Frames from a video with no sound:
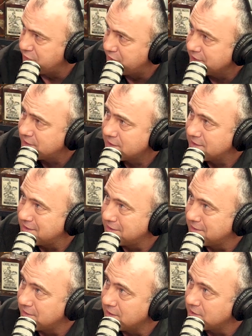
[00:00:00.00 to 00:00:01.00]
This is
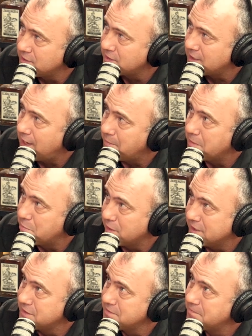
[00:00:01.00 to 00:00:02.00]

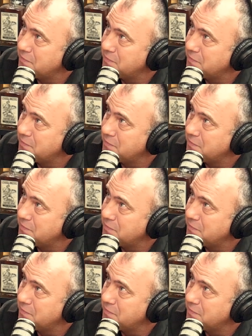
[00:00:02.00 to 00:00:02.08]
commonplace.